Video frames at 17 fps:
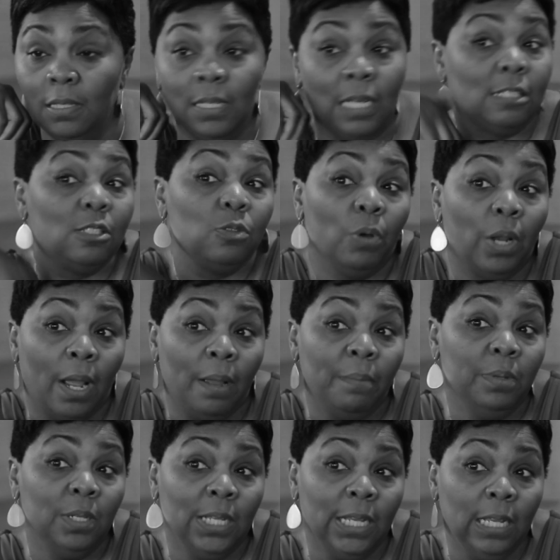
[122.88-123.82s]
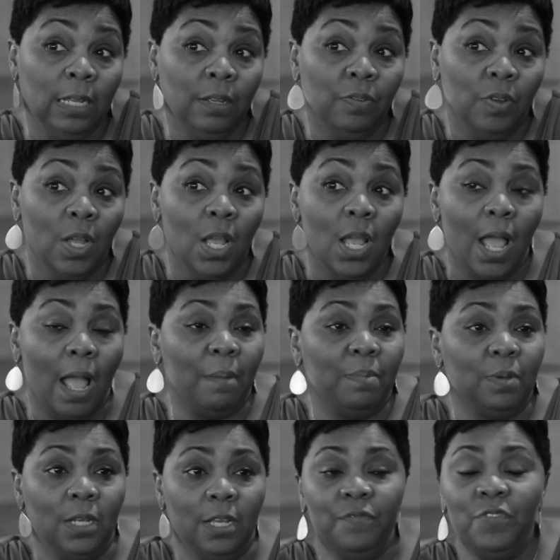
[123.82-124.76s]
That's what I believe. I
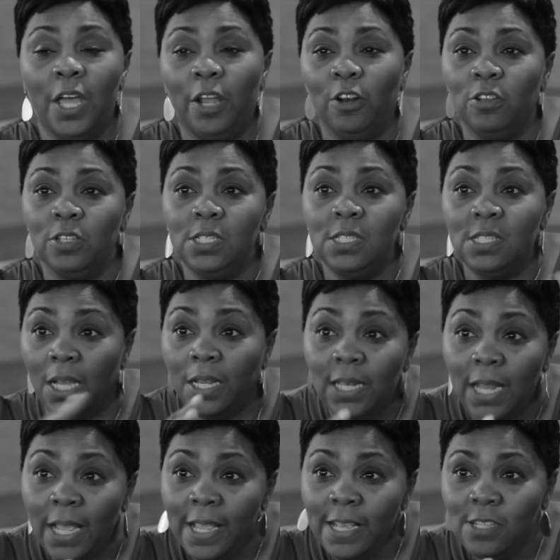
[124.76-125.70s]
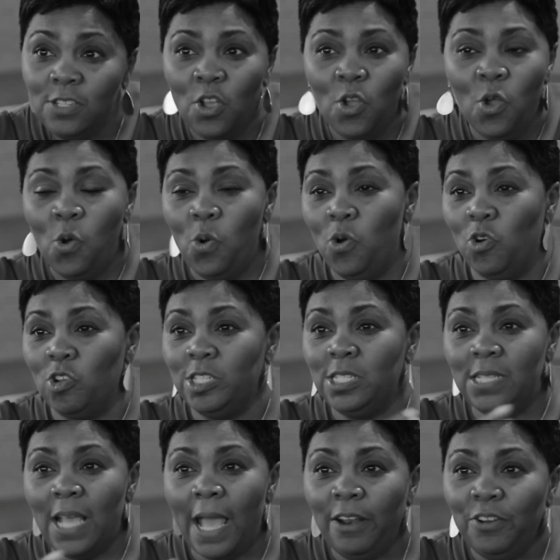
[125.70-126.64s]
believe that on Sundays or on
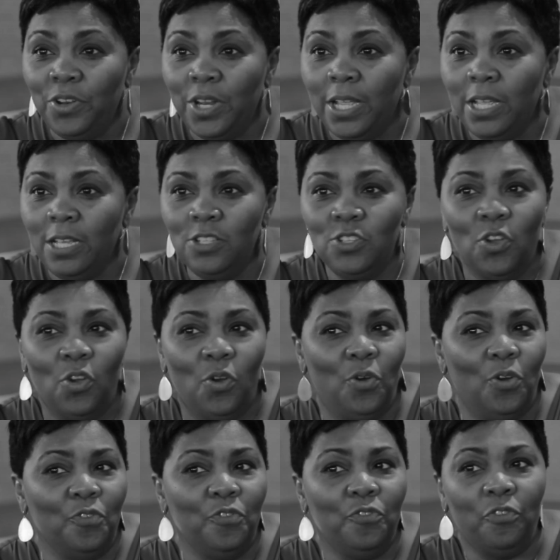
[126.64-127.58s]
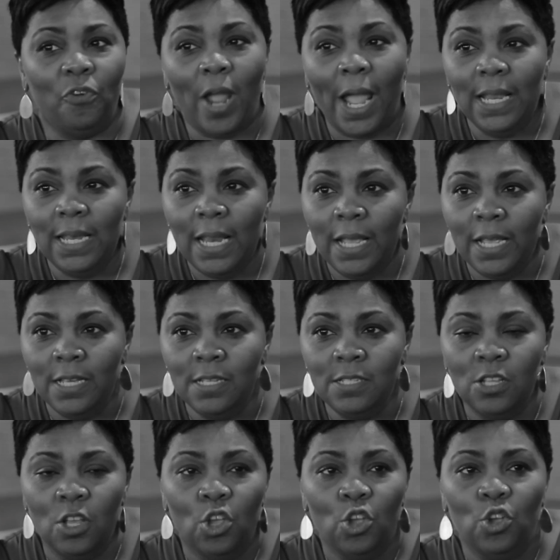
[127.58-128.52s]
Saturdays or on
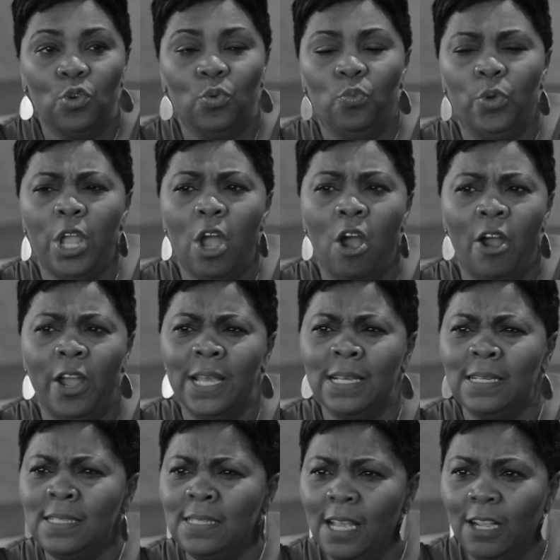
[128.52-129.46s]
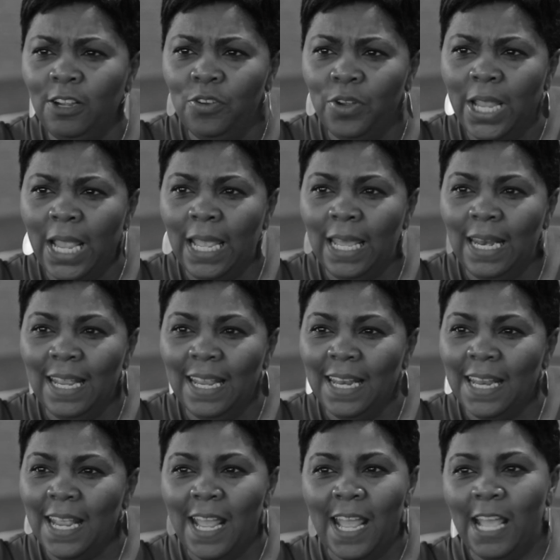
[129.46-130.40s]
Fridays, we are as
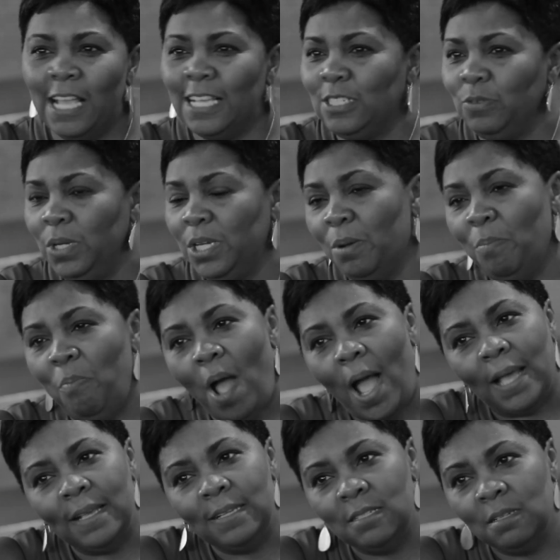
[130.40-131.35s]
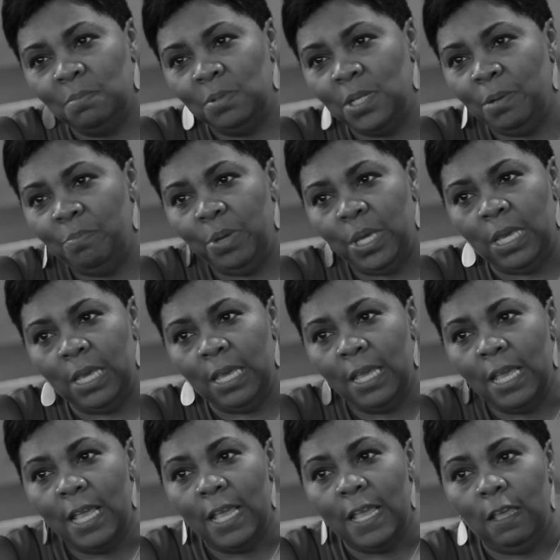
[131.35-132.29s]
segregated as we could possibly
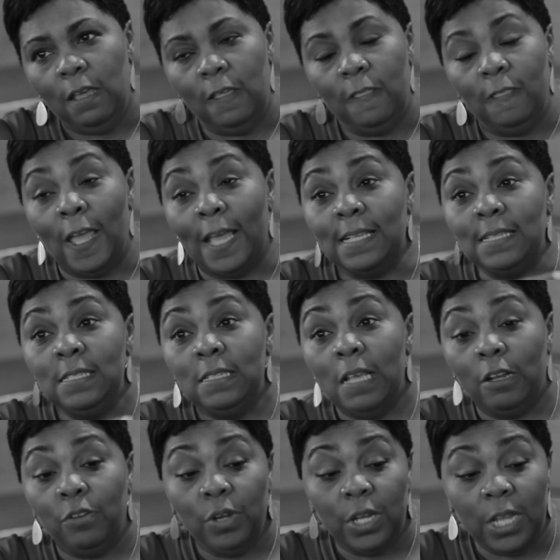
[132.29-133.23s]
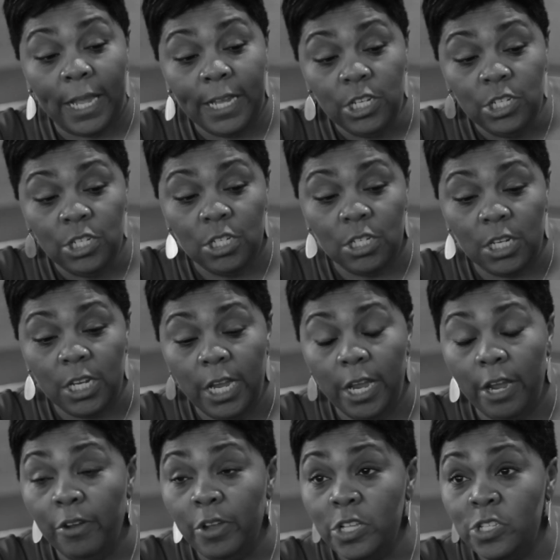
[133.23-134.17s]
be. And that segregation
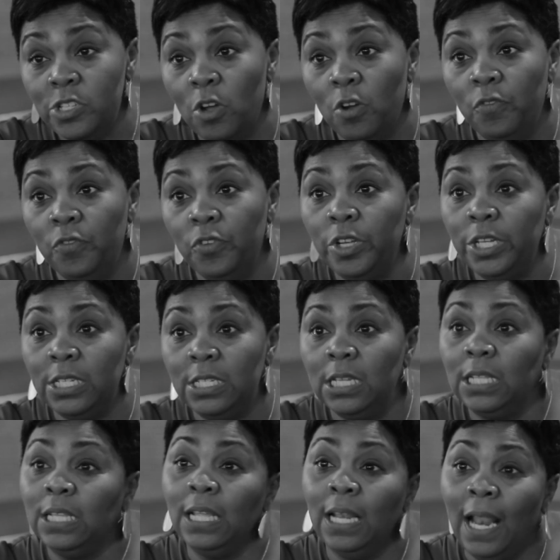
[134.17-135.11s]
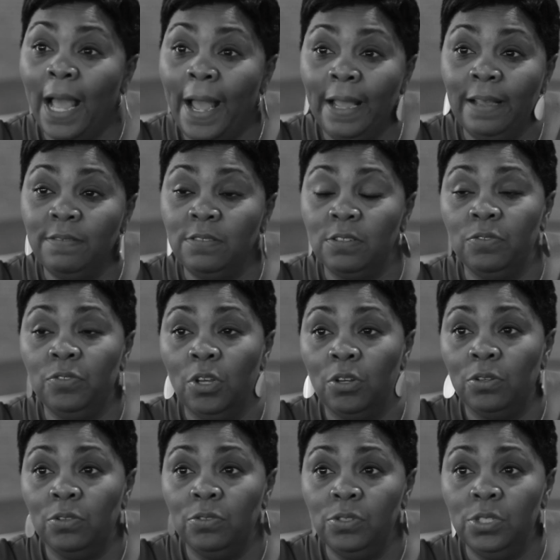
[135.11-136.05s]
carries over into the lives of
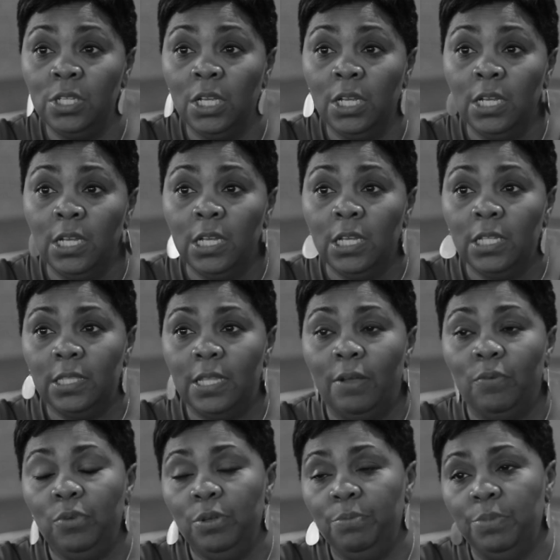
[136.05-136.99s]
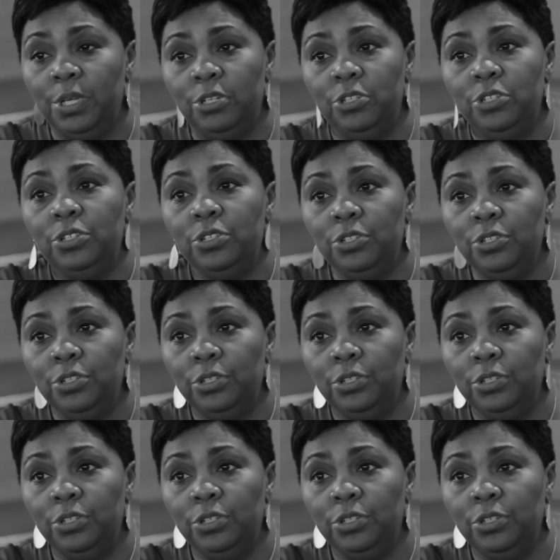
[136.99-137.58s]
those that we minister